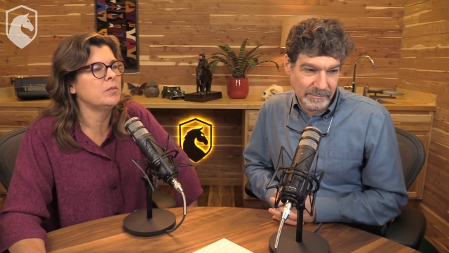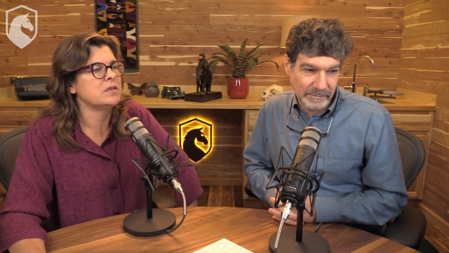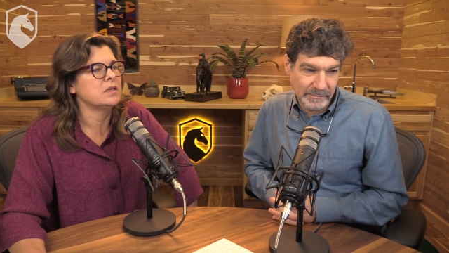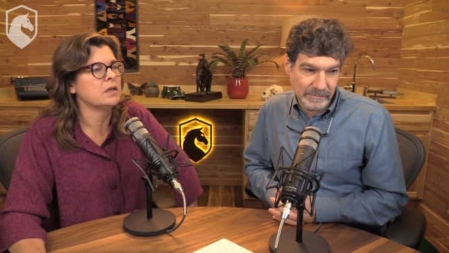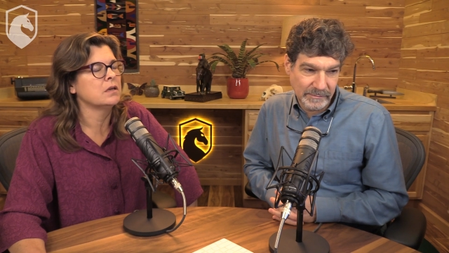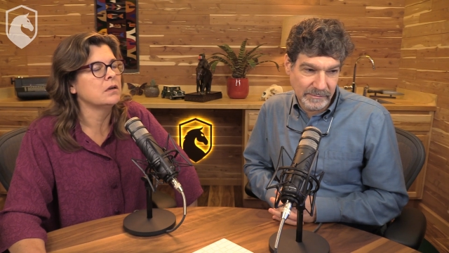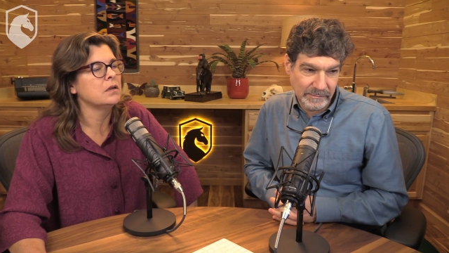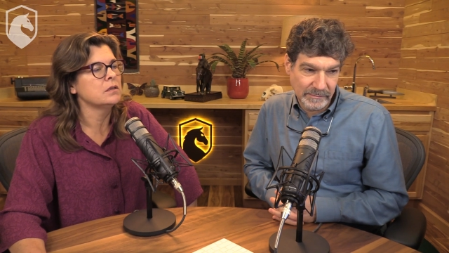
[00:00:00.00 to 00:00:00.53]
Speaker 1: is
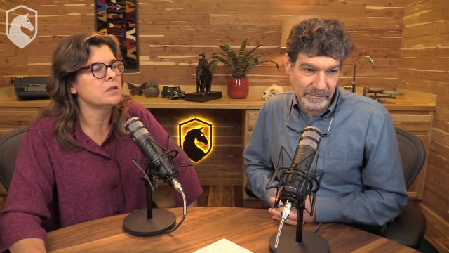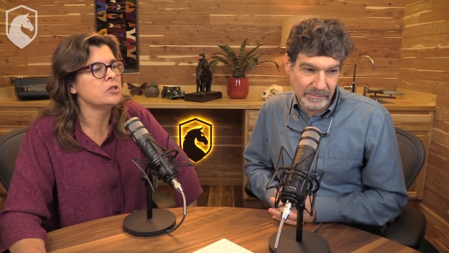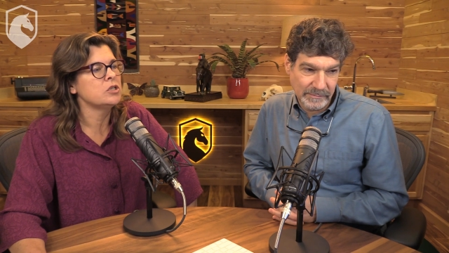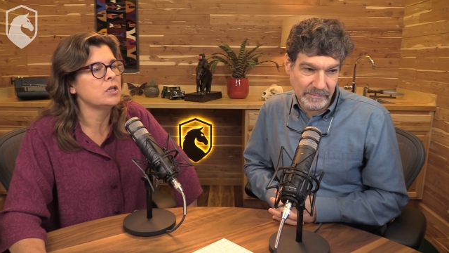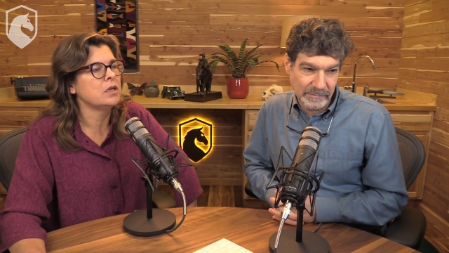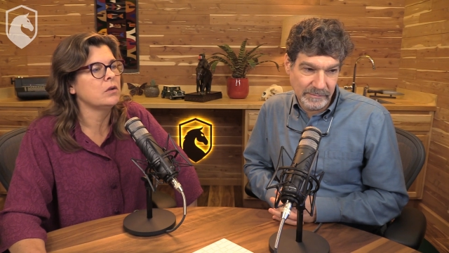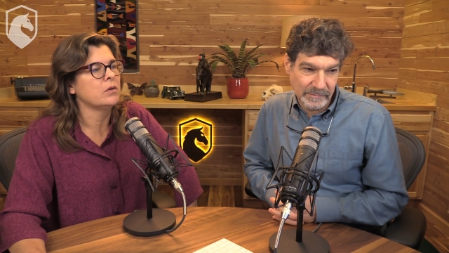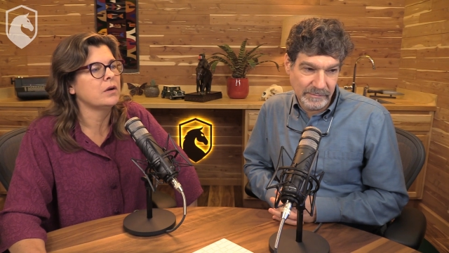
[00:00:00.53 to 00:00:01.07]
a
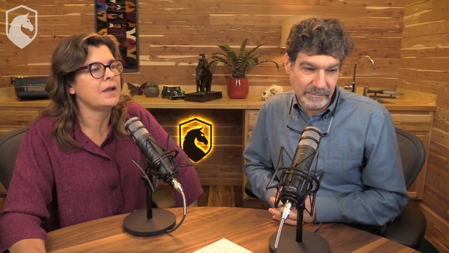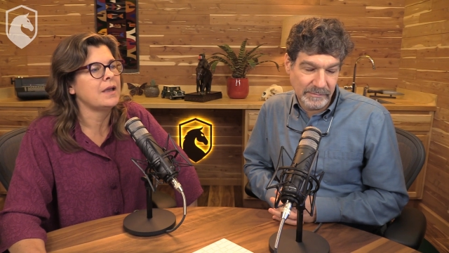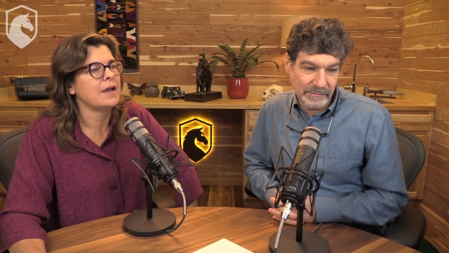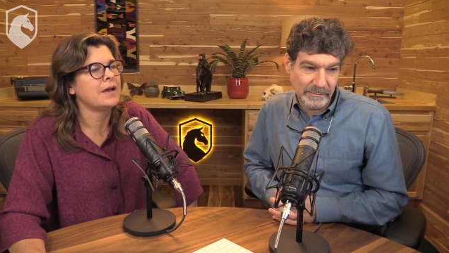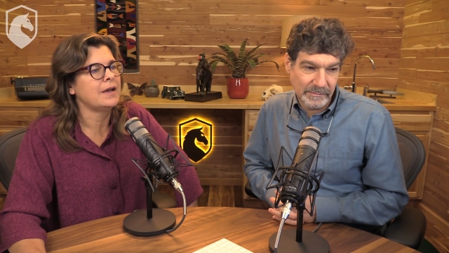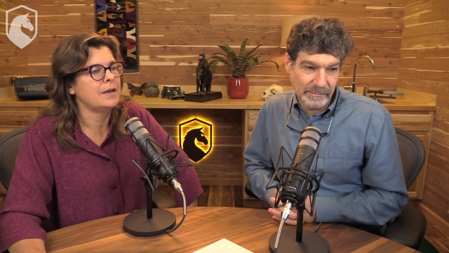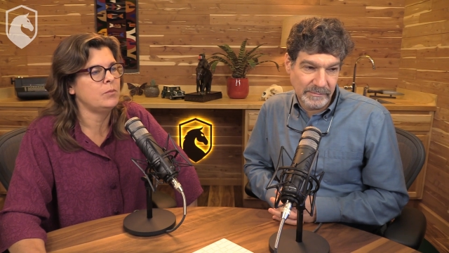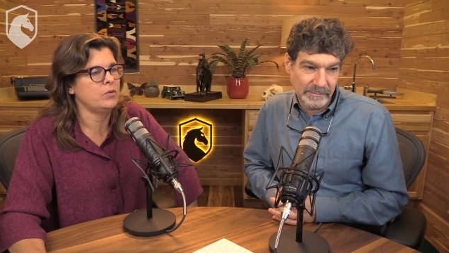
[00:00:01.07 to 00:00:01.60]
cultigen or a
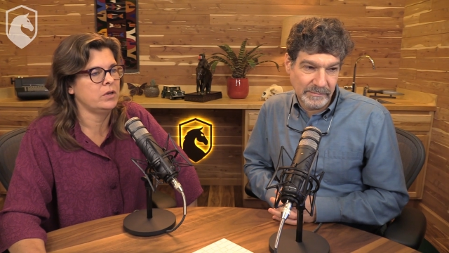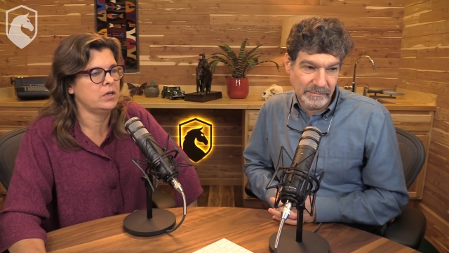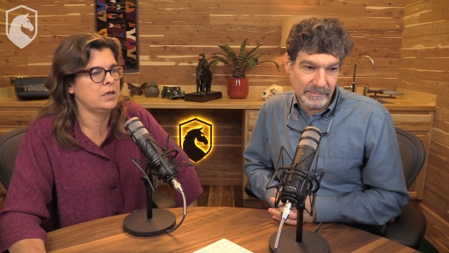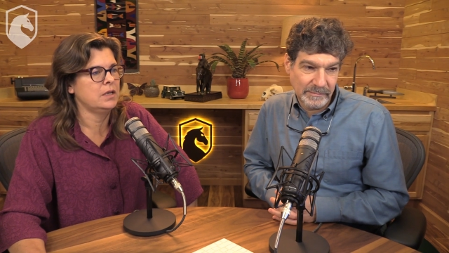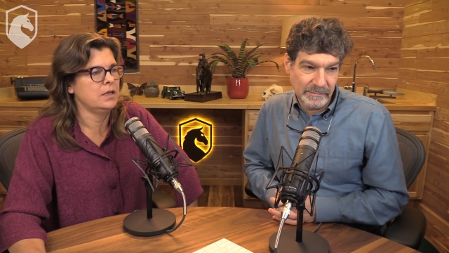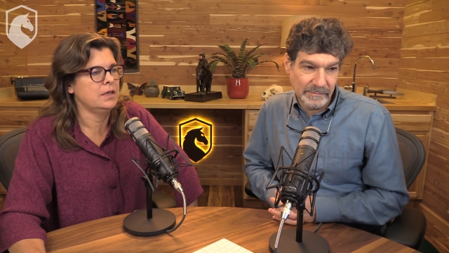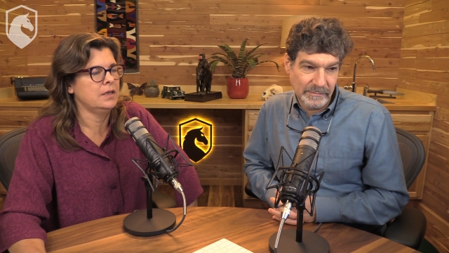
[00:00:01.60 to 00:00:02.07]
hybrid,